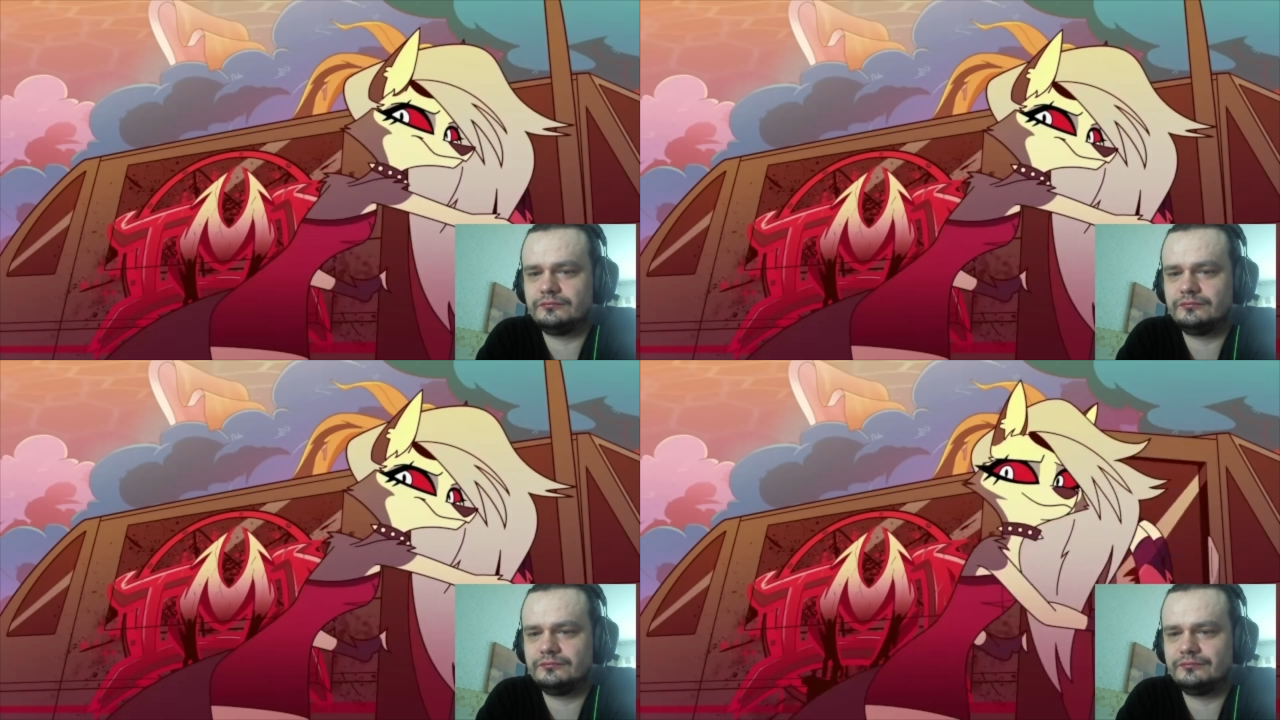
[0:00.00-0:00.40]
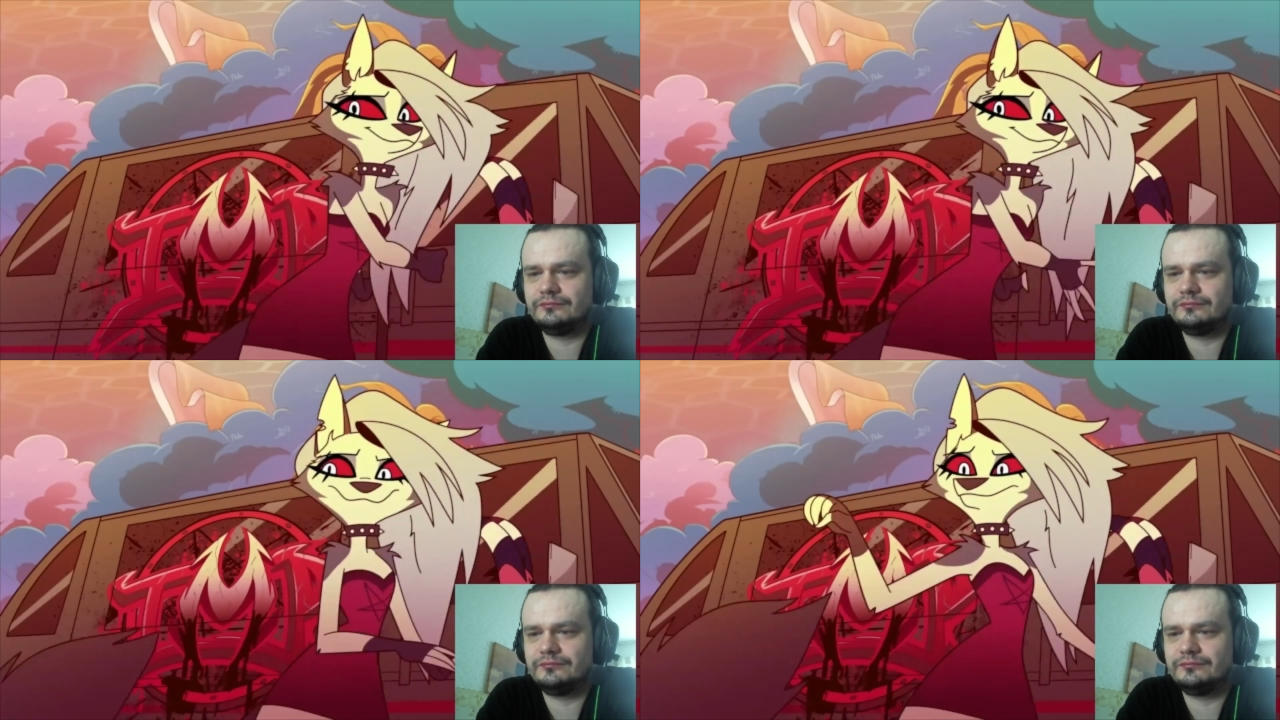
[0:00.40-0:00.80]

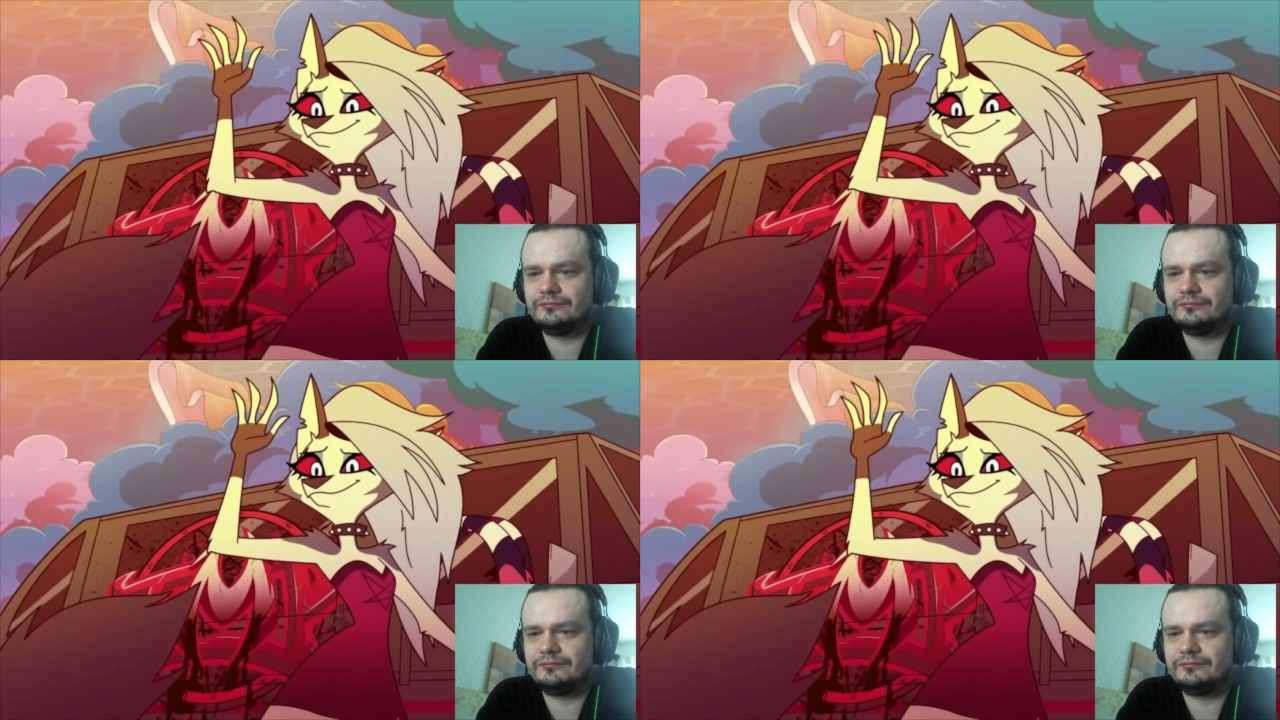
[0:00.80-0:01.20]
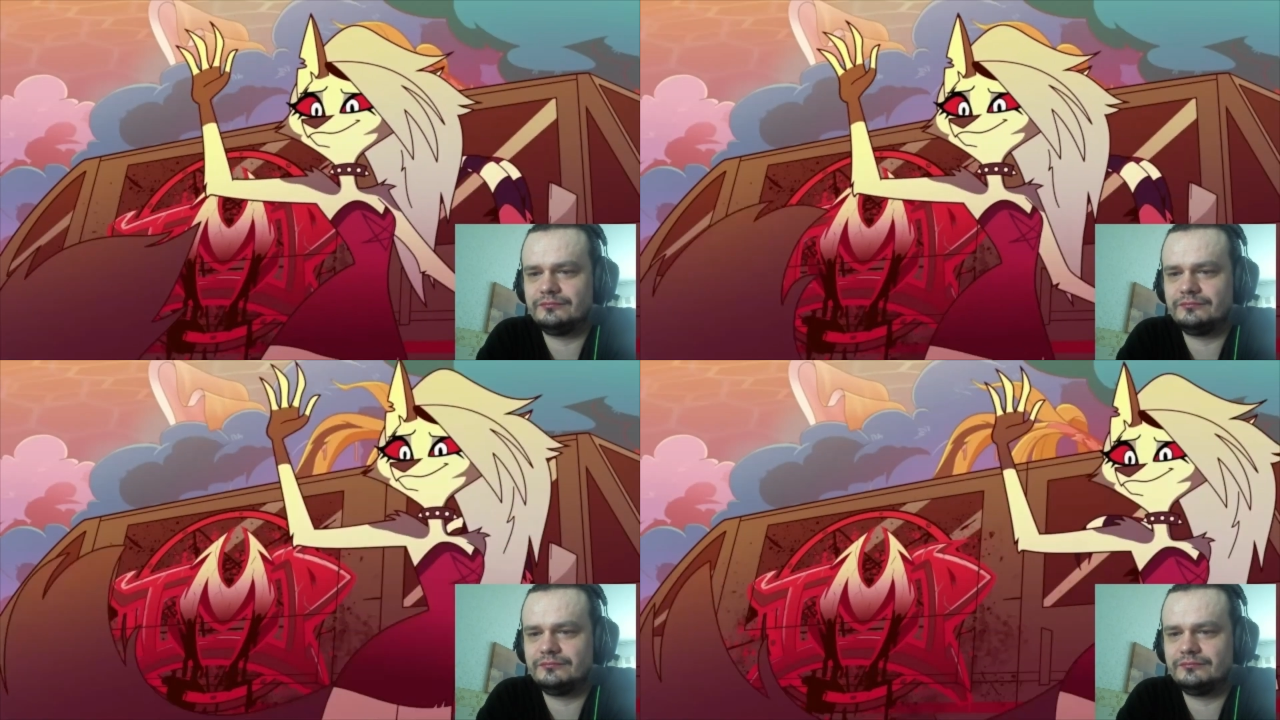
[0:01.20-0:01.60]

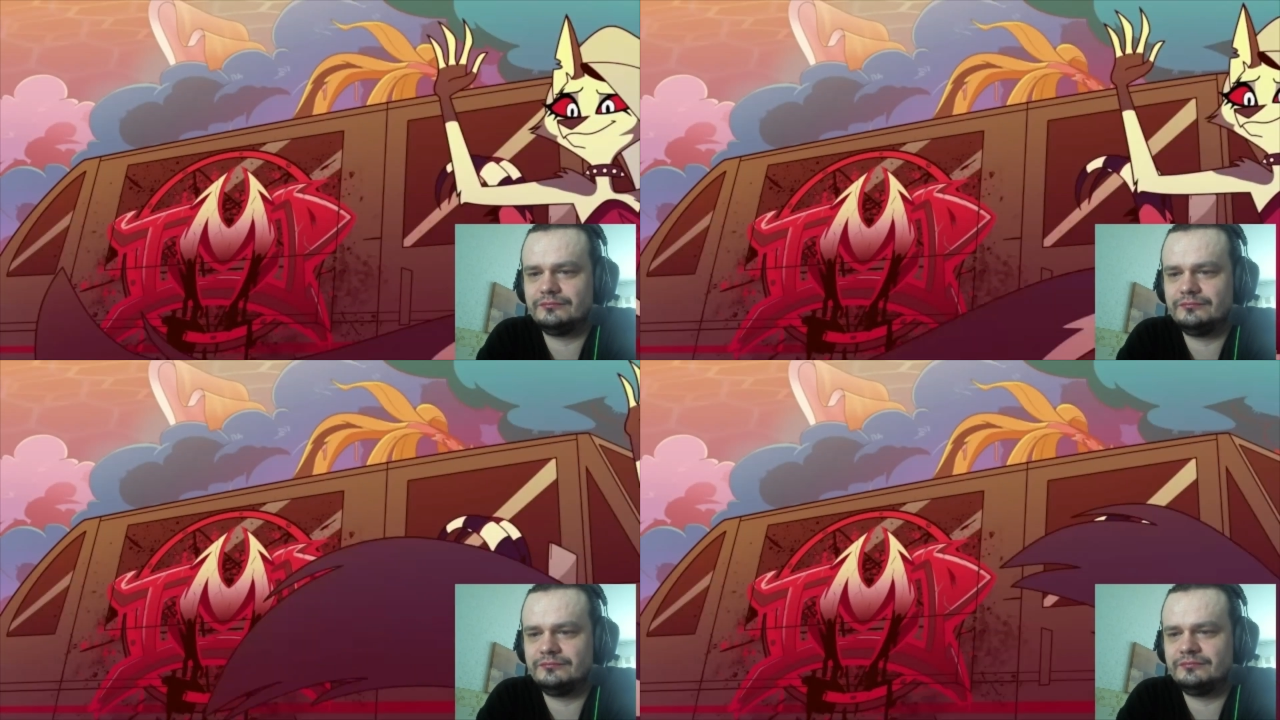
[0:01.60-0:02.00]
(silence)